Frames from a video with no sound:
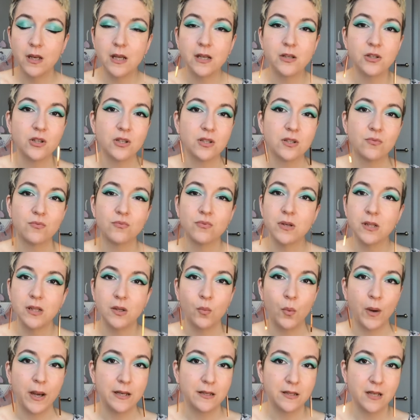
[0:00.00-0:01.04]
it just really
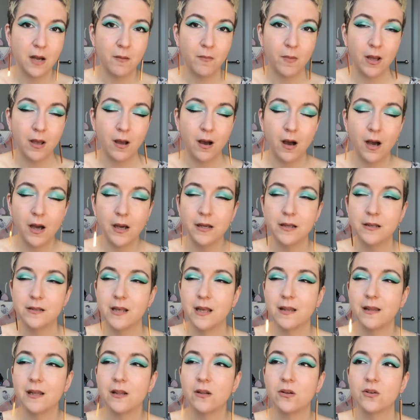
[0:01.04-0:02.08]
weighs down my eyes
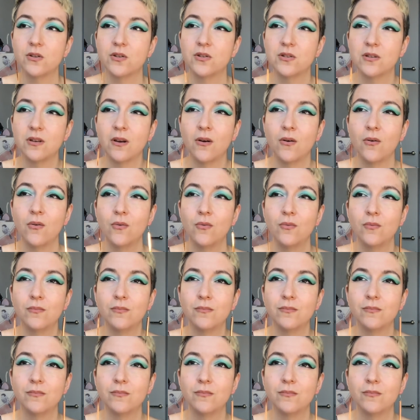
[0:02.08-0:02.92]
and they look so